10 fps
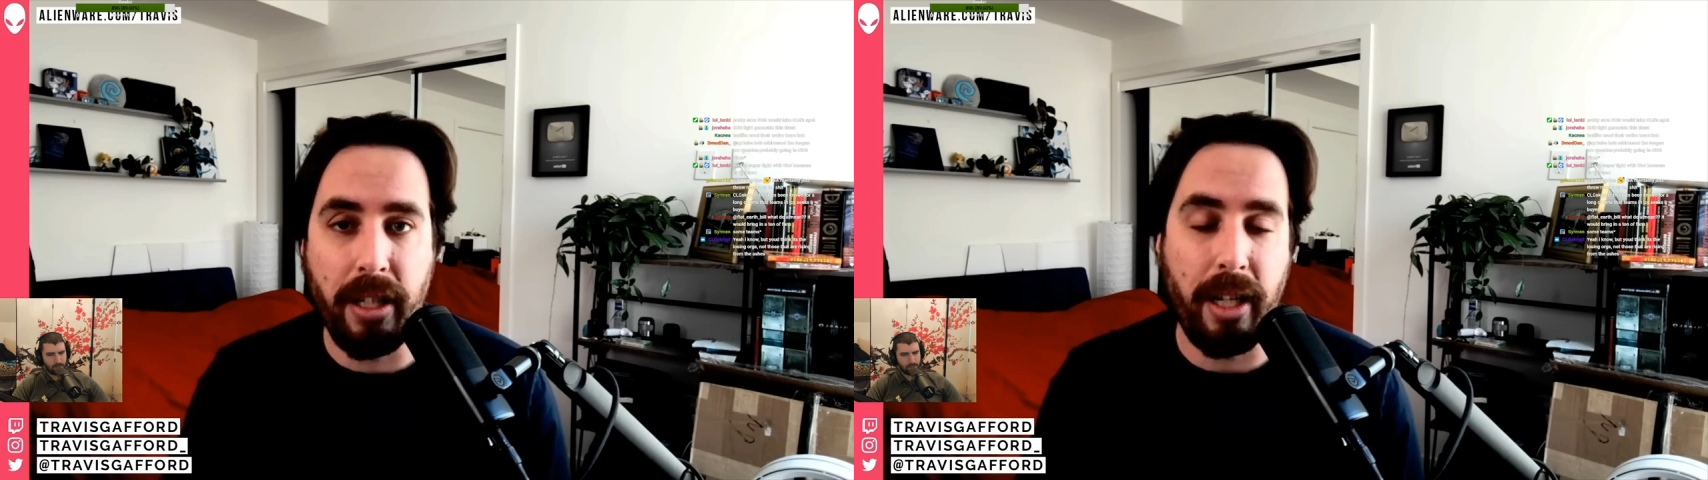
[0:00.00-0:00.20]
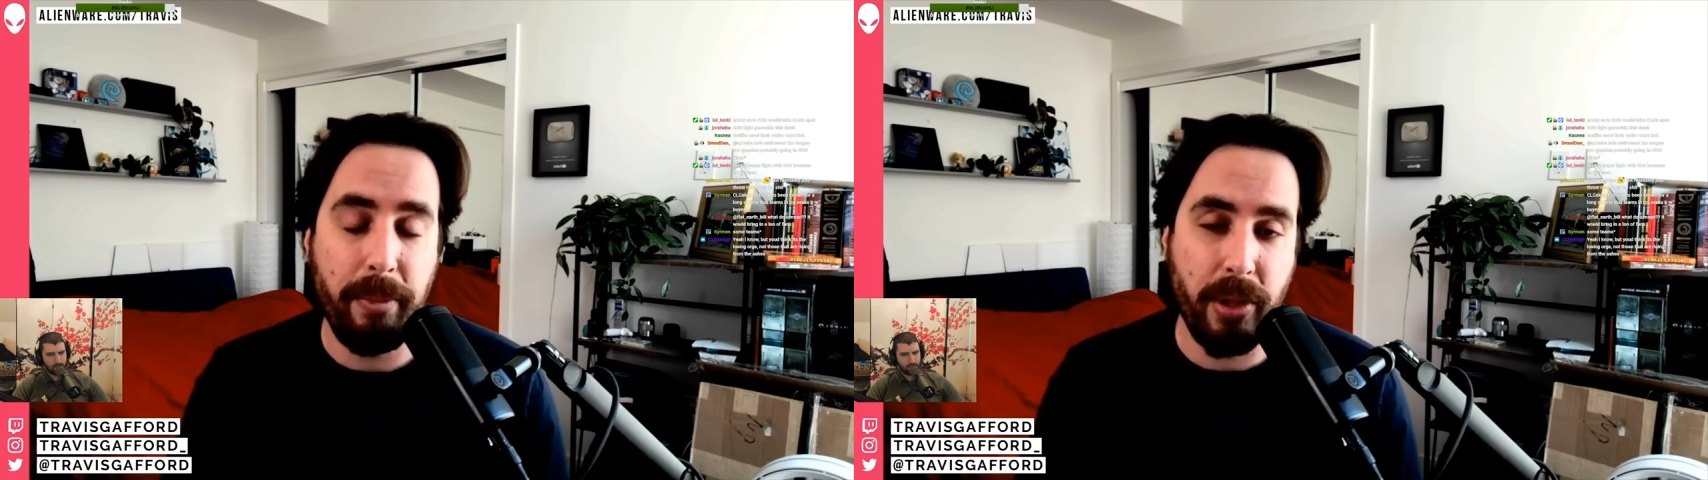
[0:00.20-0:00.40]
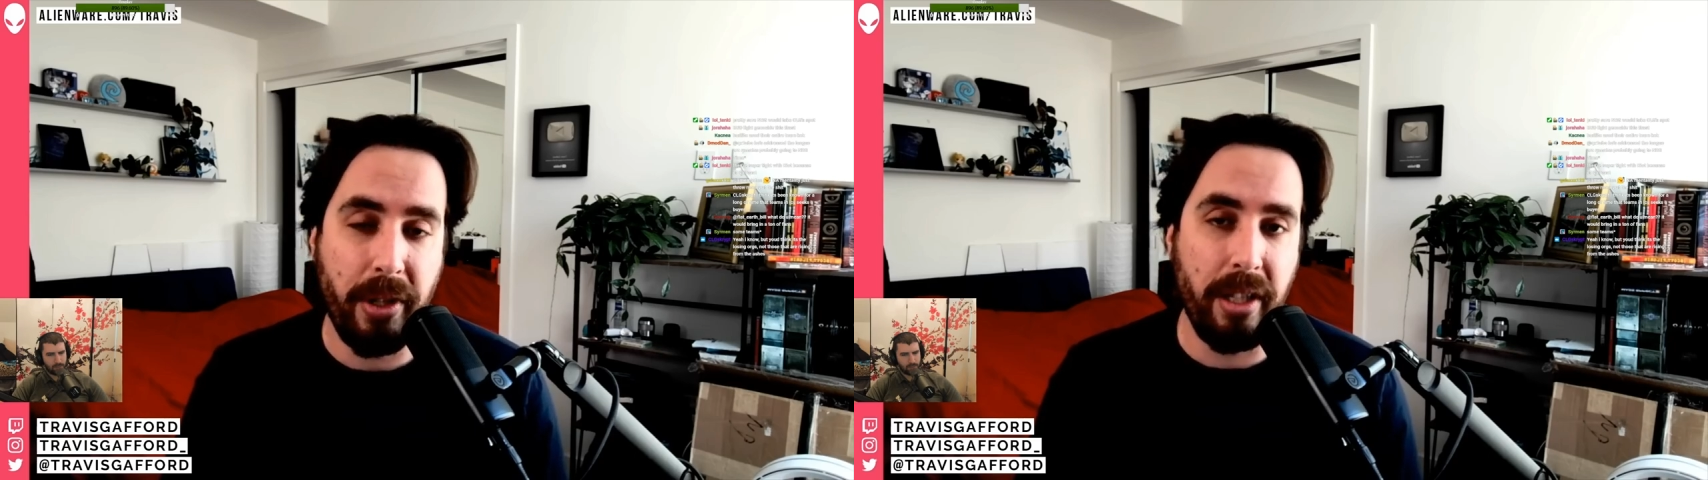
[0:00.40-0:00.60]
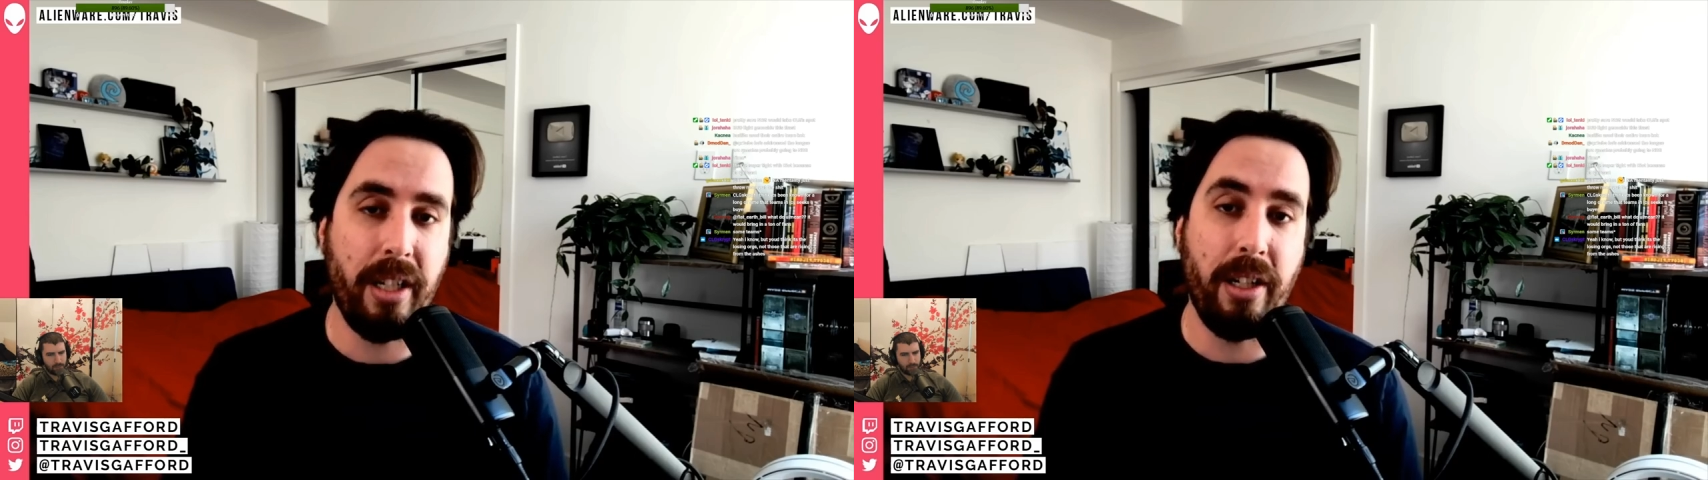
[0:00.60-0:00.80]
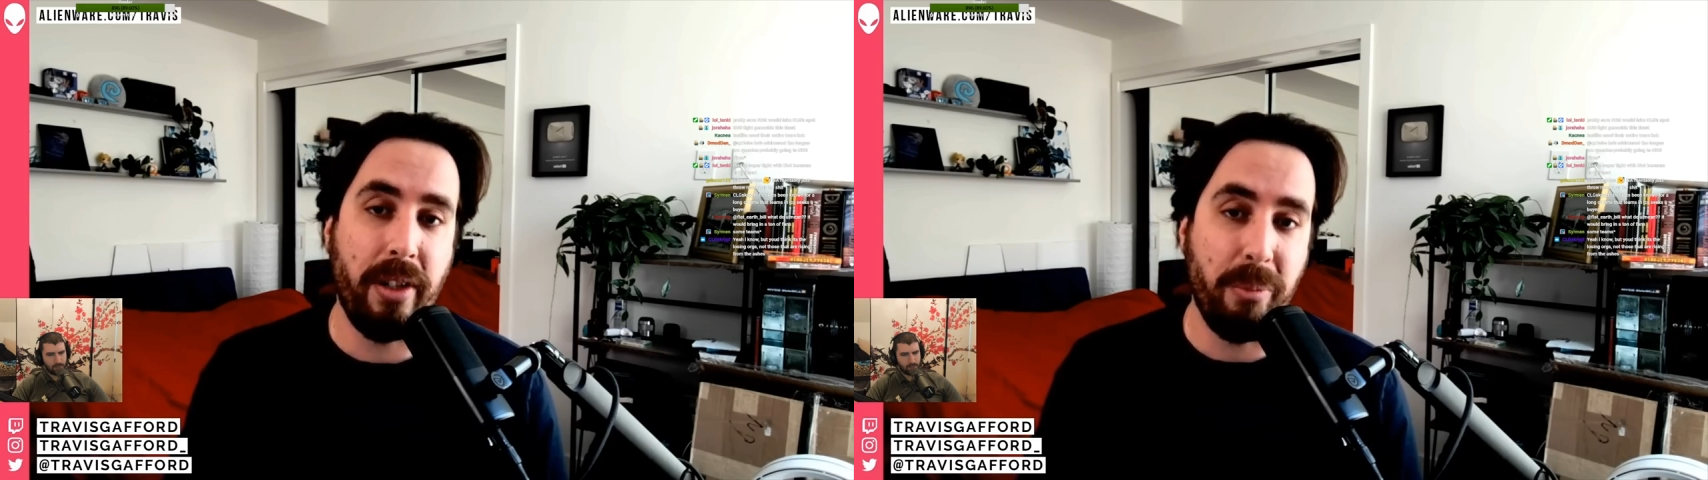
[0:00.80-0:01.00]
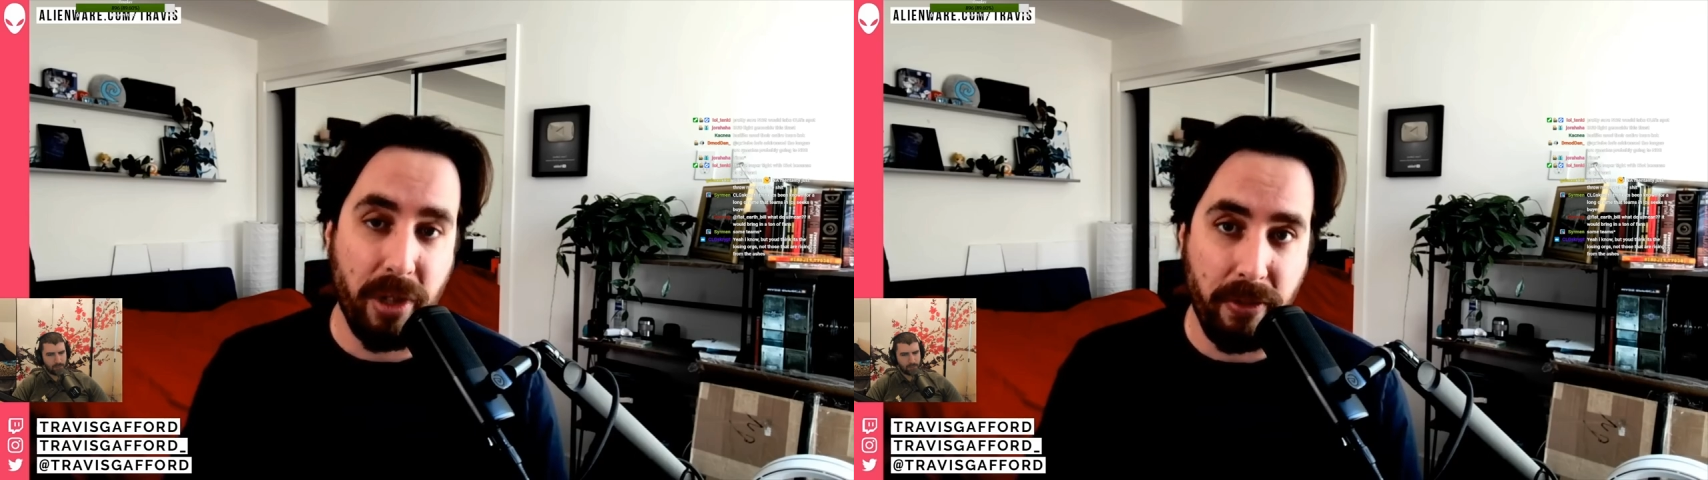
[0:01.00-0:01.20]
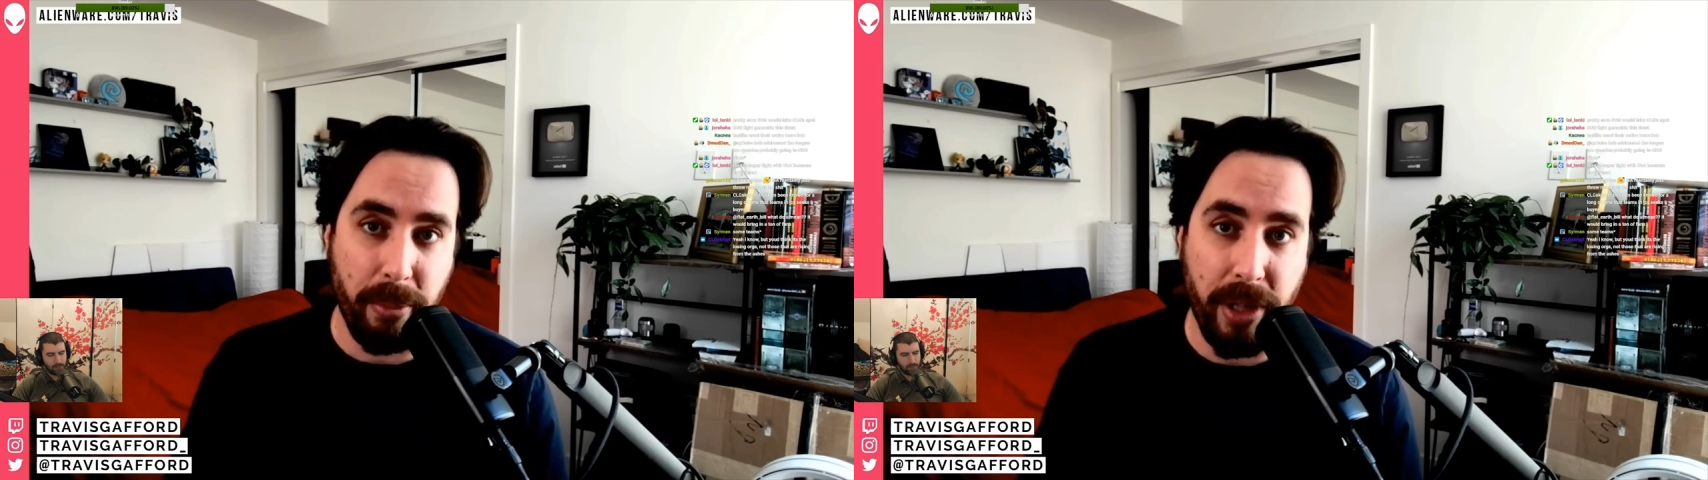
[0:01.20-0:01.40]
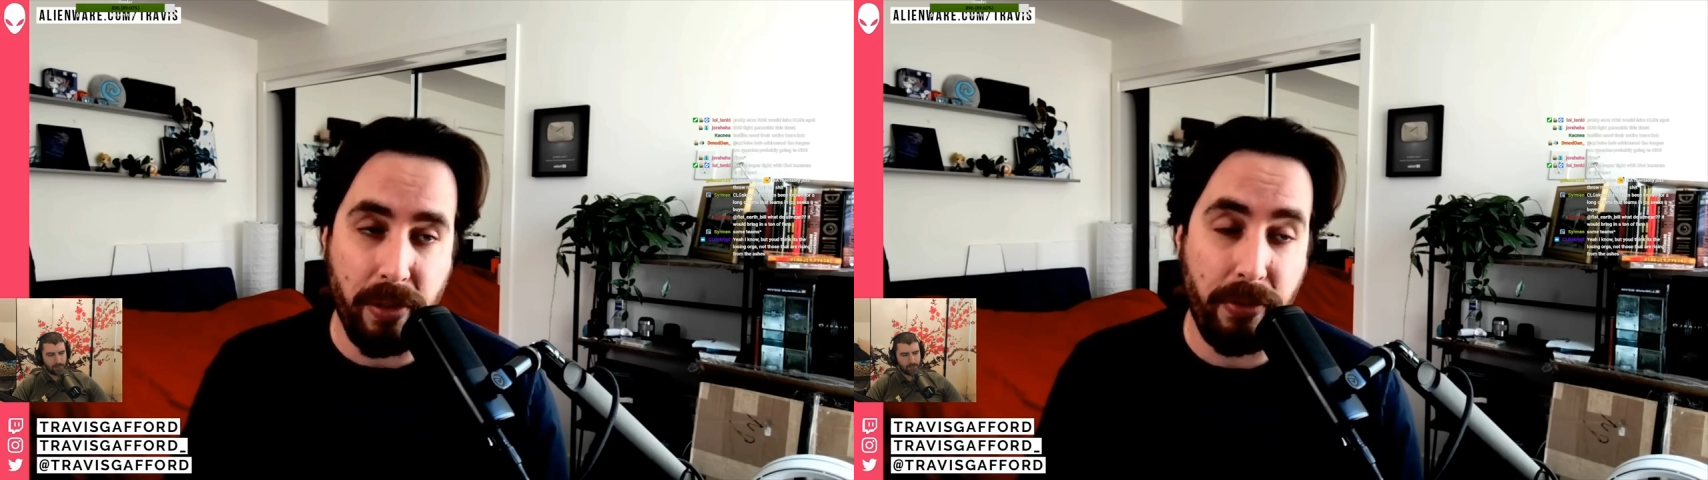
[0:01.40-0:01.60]
I'm sorry that I don't have more
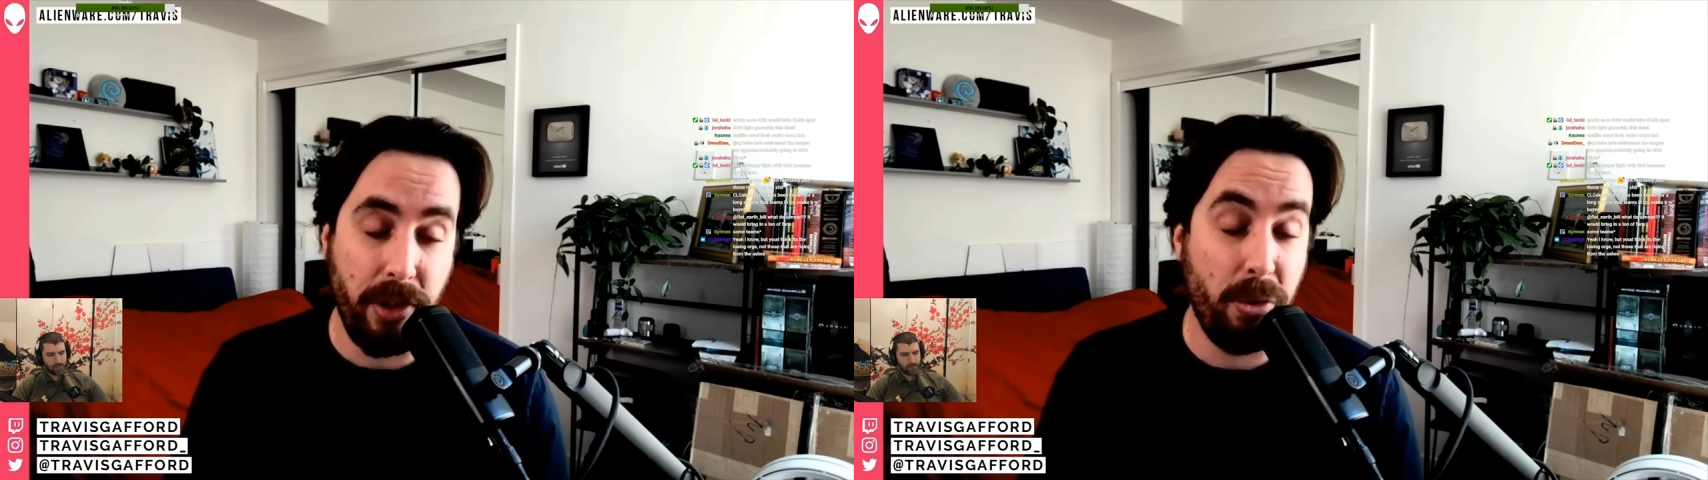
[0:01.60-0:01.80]
information for you.